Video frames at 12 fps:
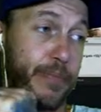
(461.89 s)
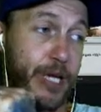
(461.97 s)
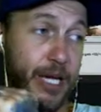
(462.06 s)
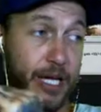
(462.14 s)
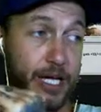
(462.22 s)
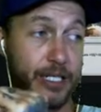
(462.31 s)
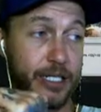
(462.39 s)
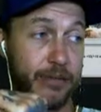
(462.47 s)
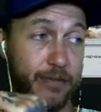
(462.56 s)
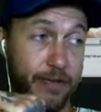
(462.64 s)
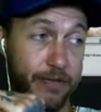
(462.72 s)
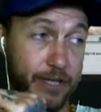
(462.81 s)
And
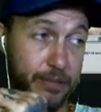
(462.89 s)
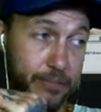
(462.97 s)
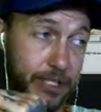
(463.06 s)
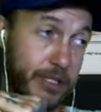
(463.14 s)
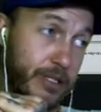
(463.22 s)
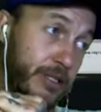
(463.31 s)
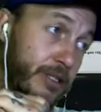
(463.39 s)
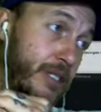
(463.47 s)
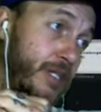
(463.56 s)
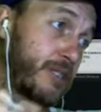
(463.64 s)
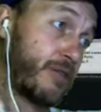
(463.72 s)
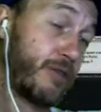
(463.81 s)
when it flips,
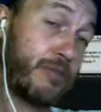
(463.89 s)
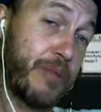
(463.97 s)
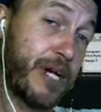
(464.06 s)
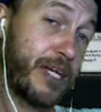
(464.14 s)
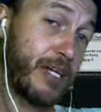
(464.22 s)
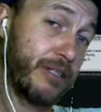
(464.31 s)
it's 2 mana.